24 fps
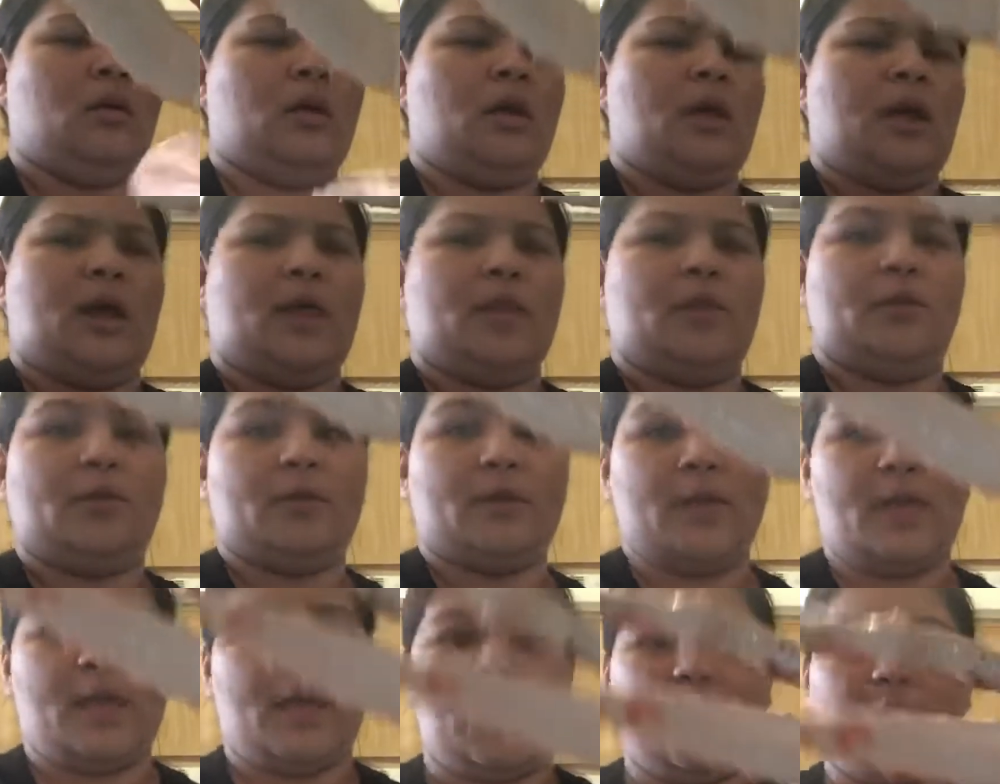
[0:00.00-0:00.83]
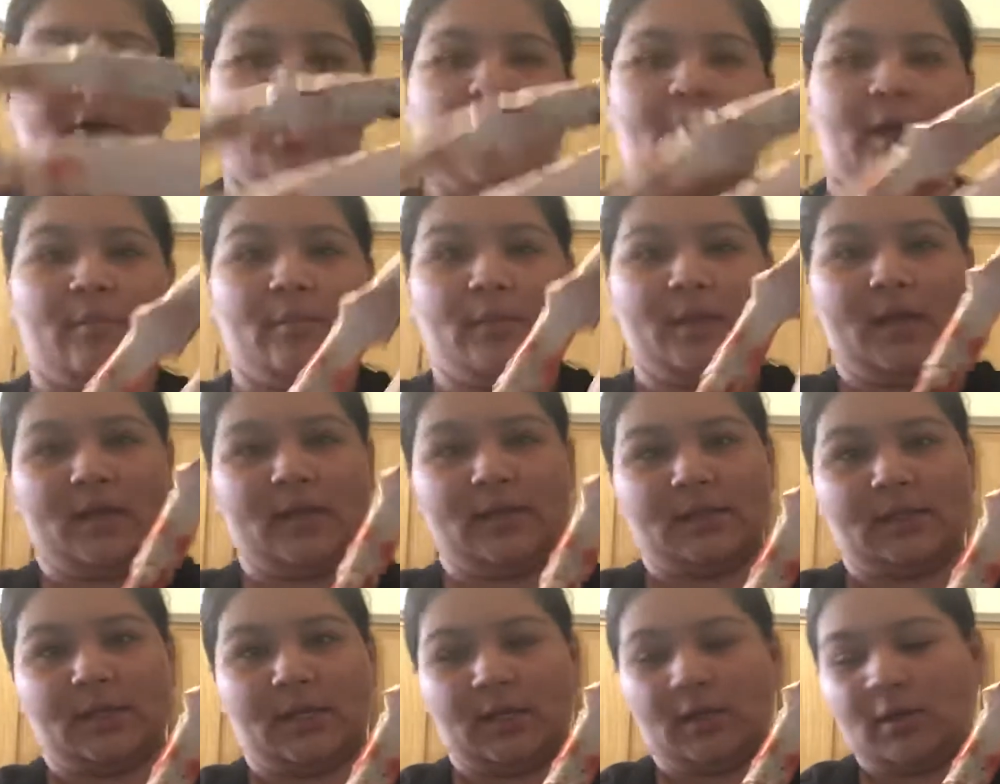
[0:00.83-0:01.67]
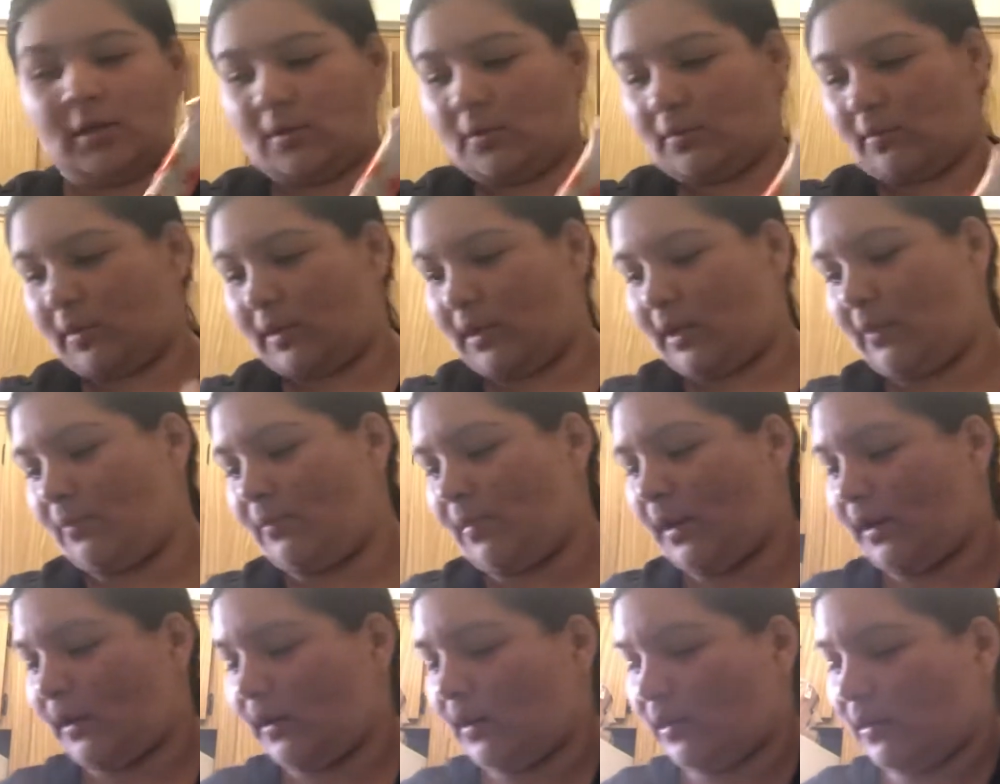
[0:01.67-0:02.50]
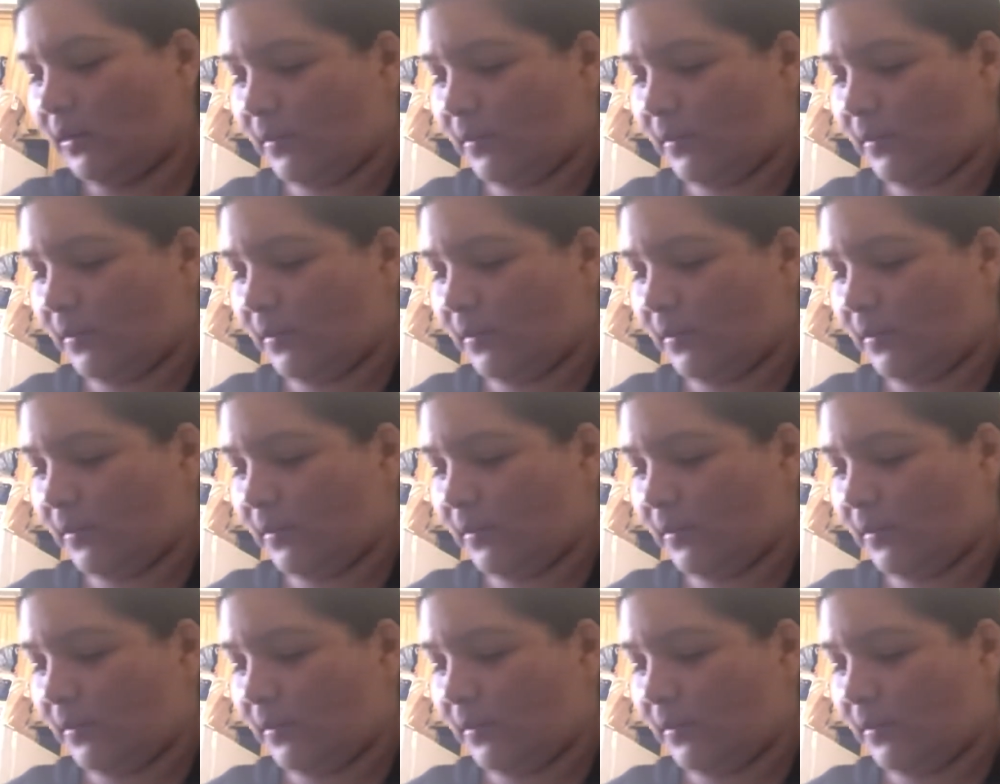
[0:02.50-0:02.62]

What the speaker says: and they're king crab legs and they're really big.